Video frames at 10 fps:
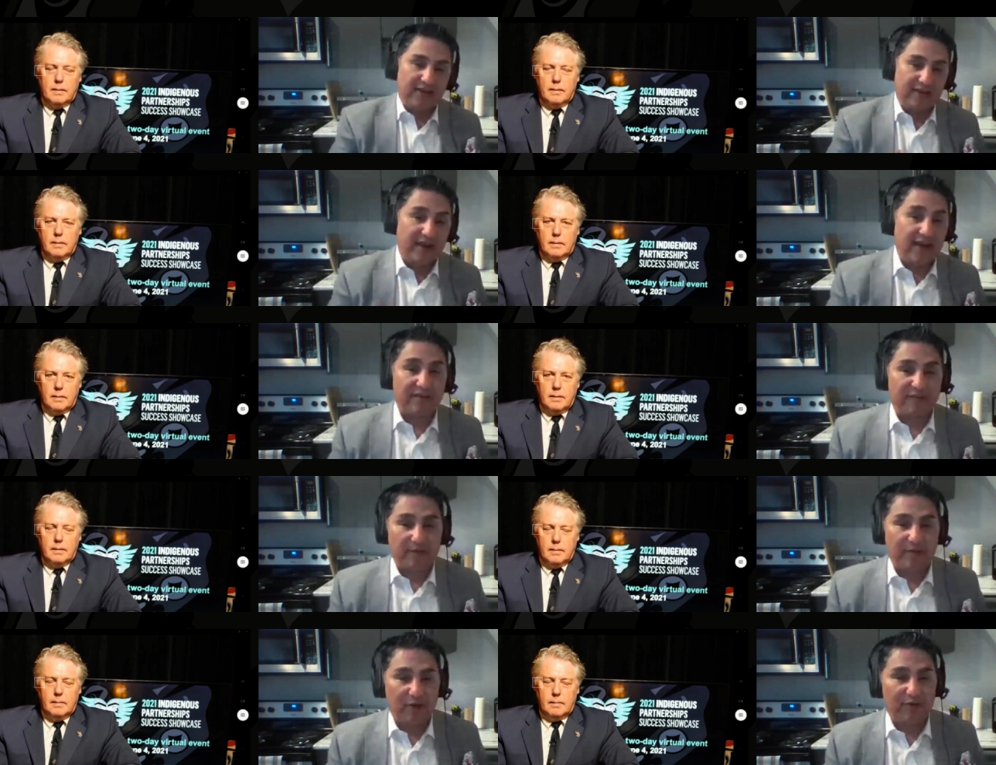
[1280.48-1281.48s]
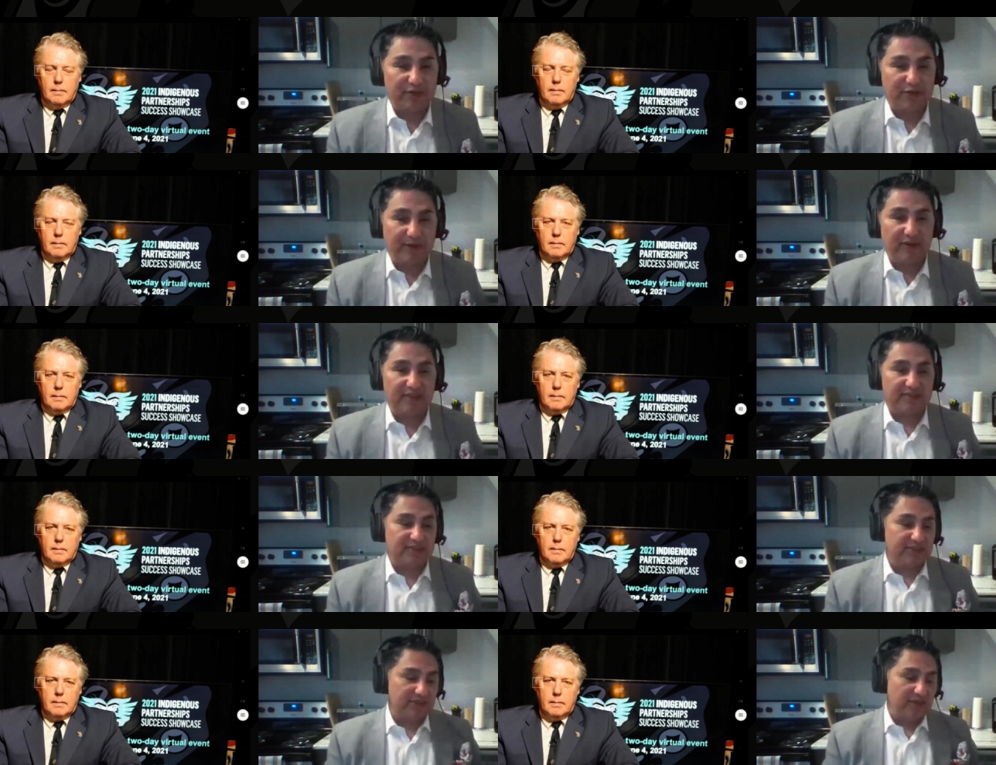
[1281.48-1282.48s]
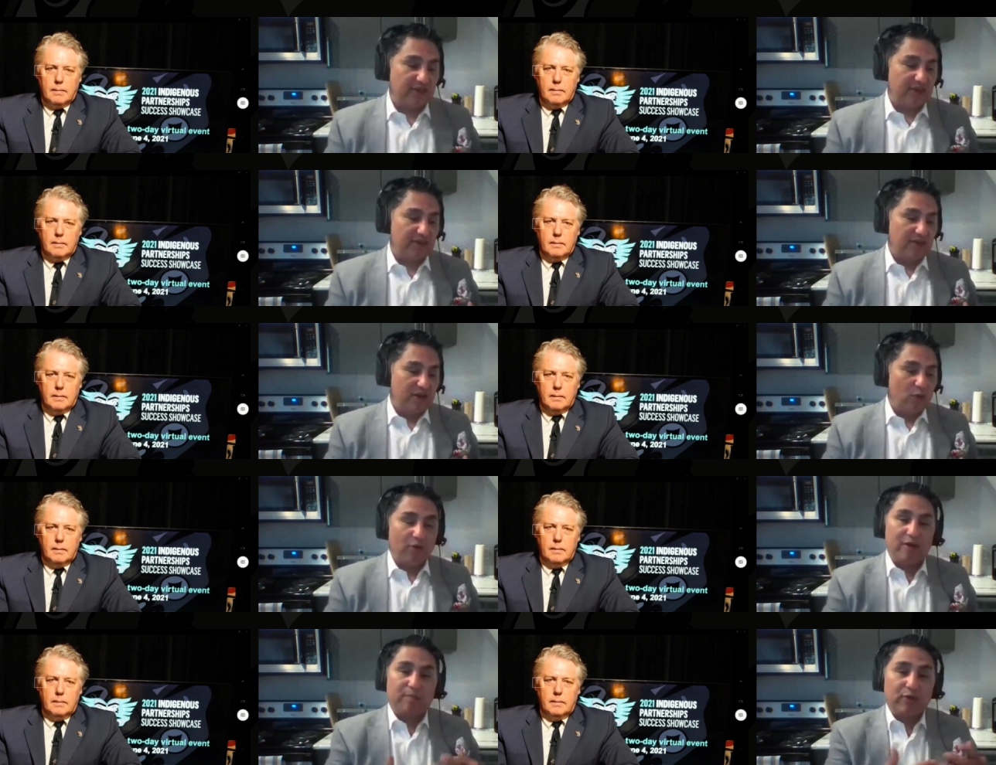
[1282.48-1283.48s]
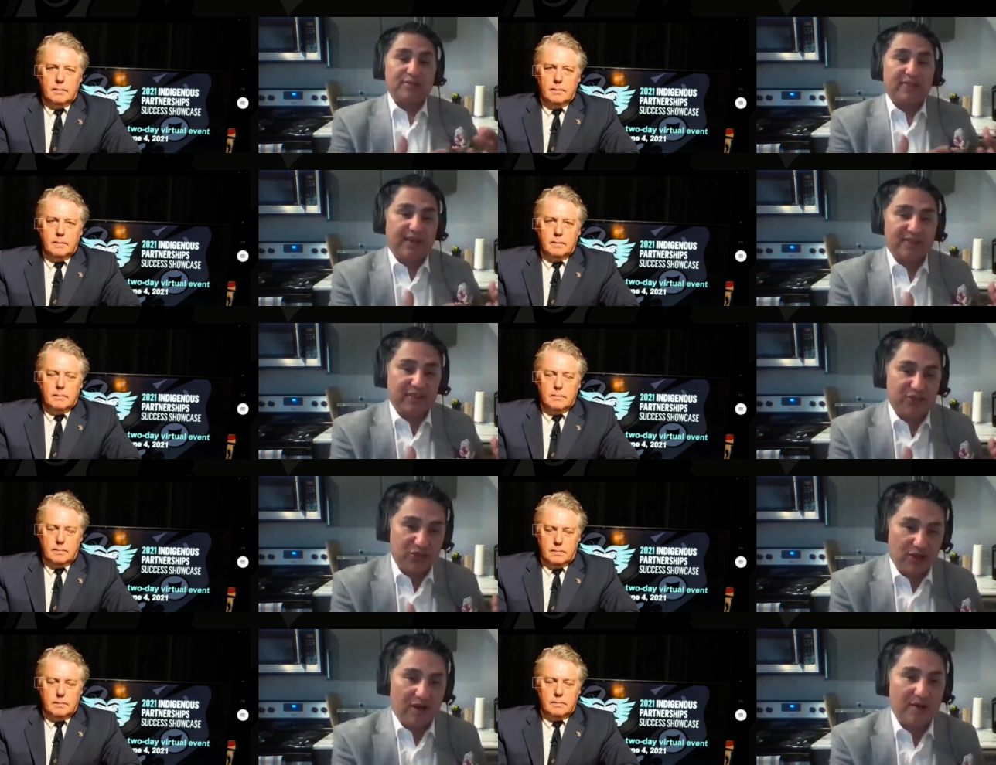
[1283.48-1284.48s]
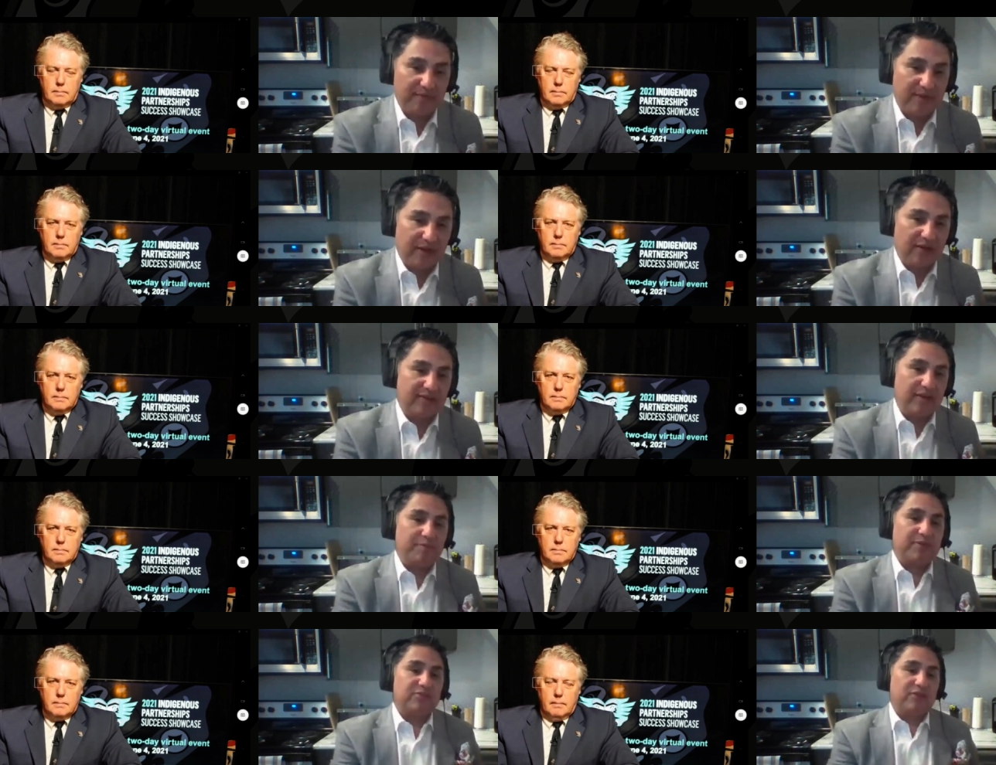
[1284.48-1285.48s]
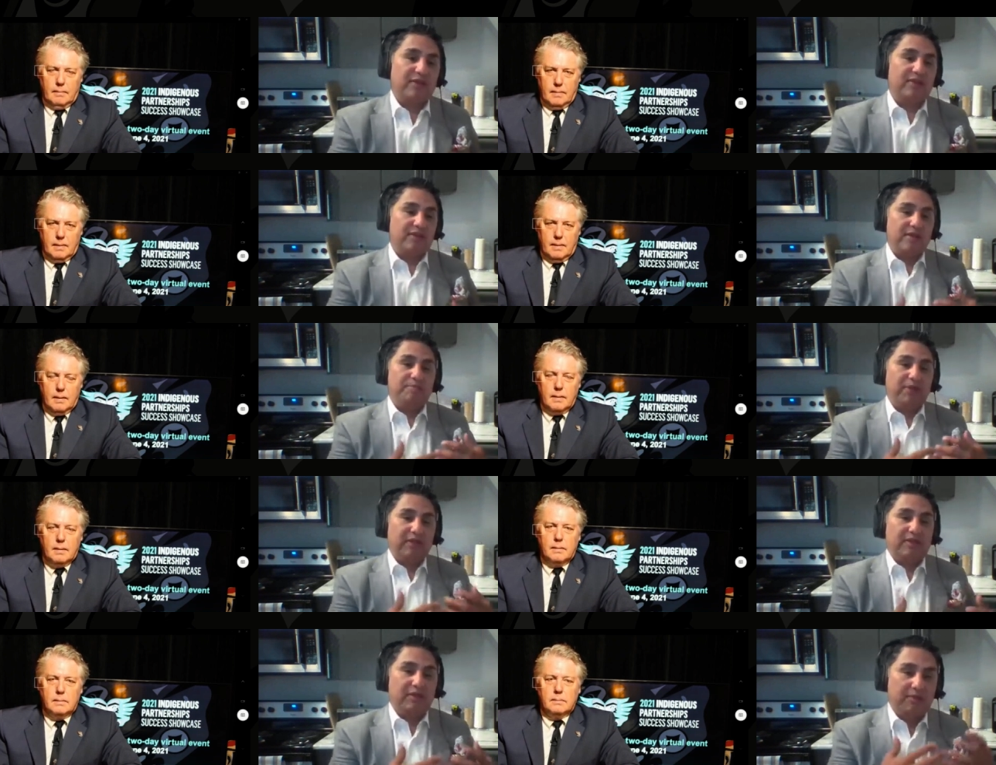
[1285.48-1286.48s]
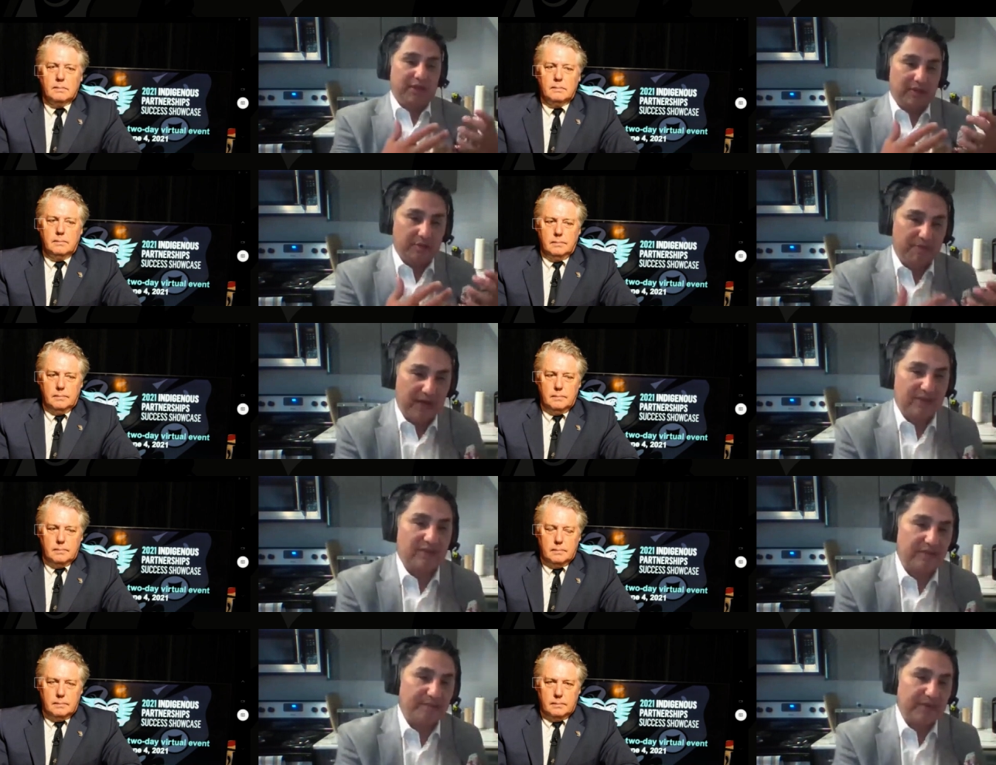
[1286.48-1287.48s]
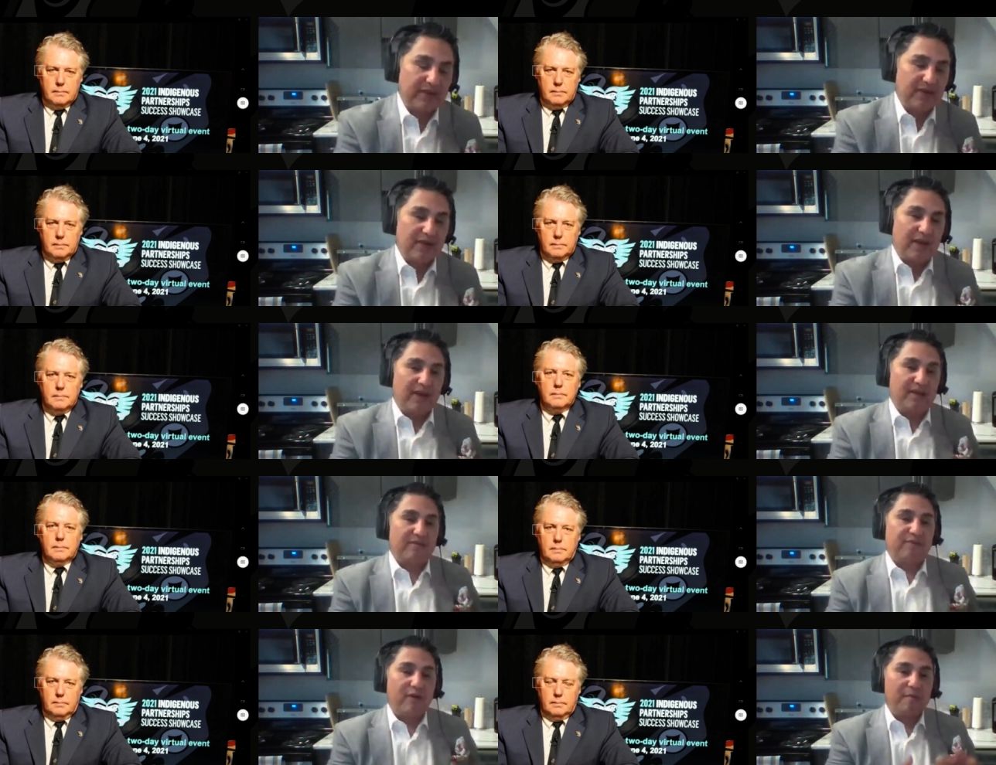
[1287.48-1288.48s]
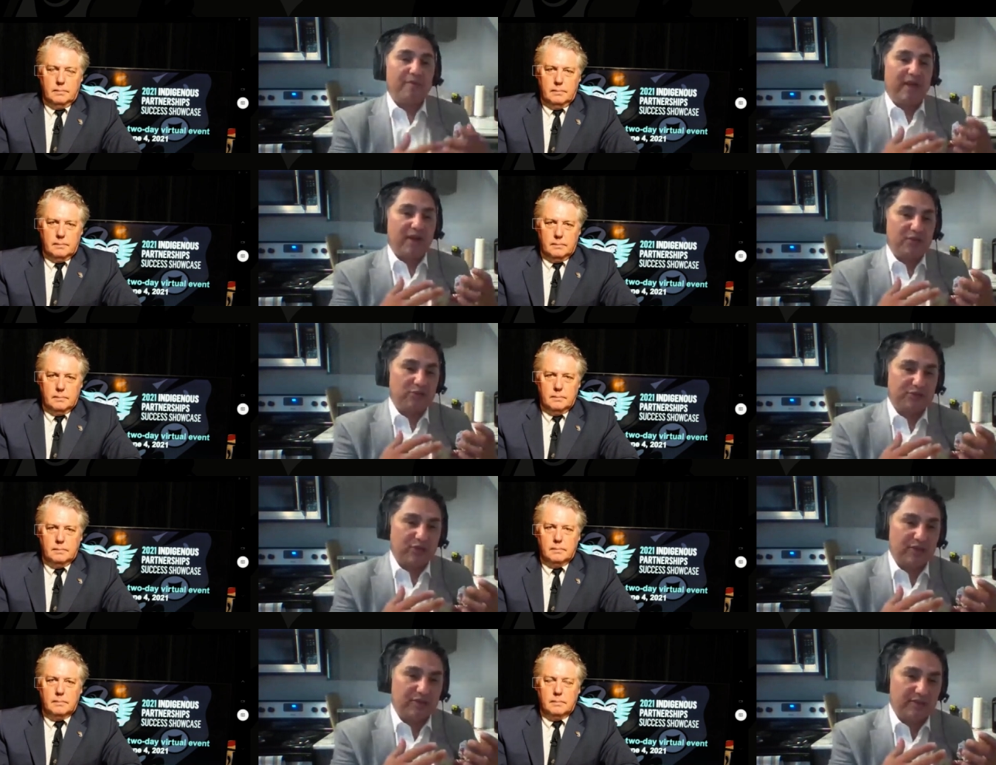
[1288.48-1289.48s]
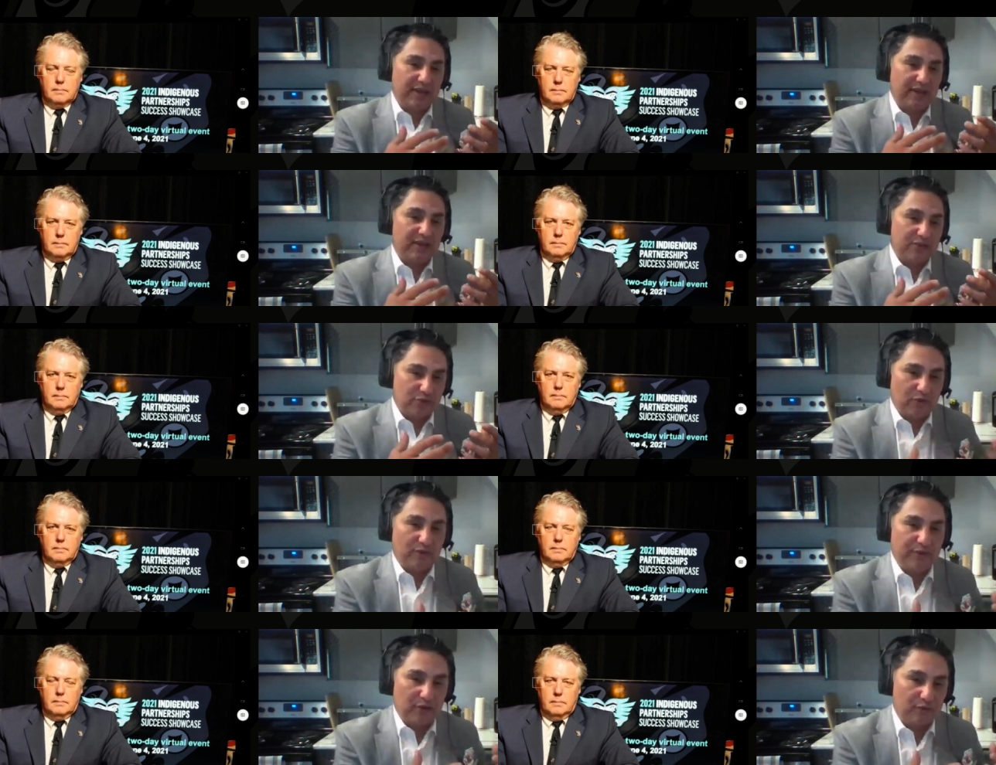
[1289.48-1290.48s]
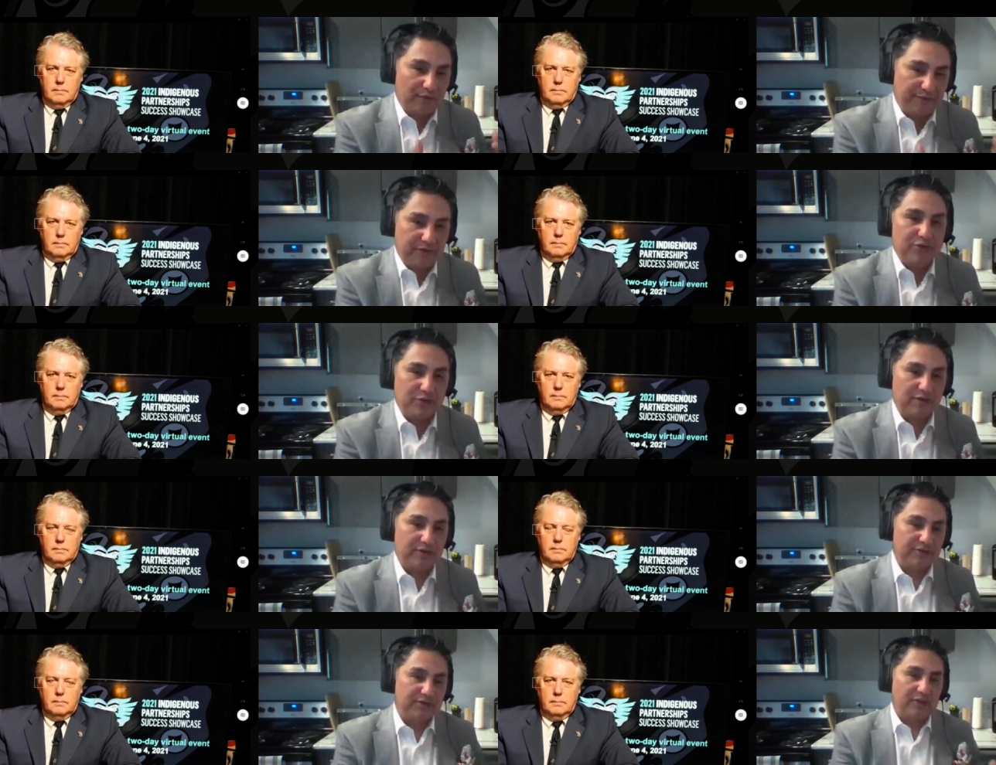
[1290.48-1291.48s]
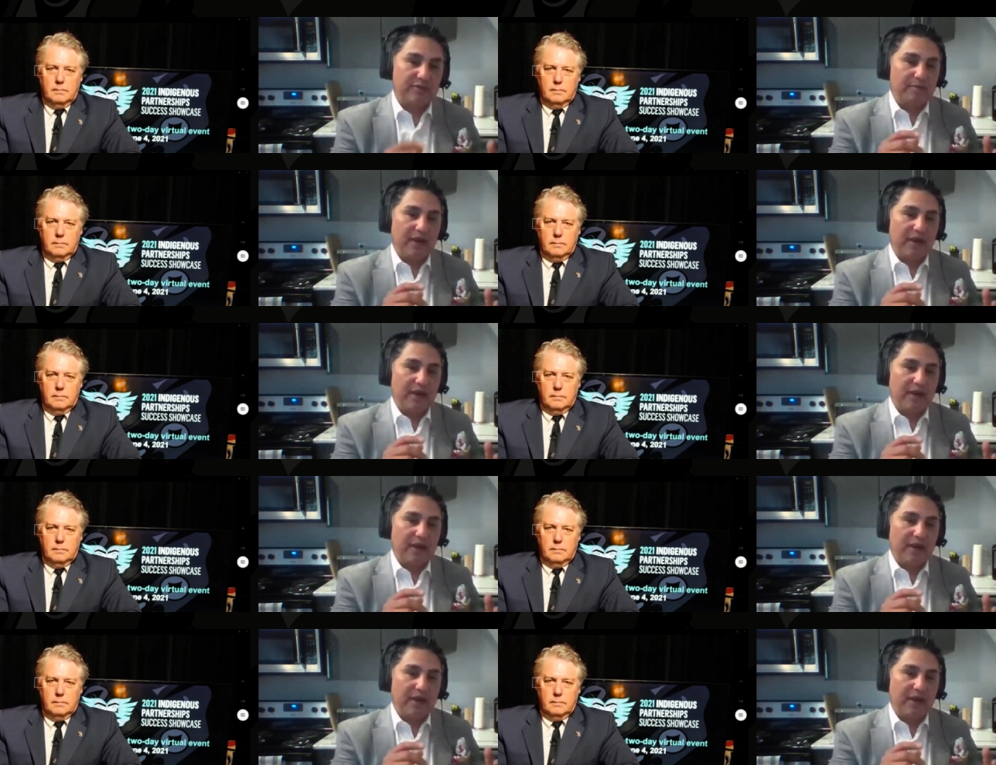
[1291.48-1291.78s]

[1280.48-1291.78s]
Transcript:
Speaker 1: and again from my own experiences, when a person has a job, they are demonstrating the ability to be independent. And from there, you start to take control of your own future. You start to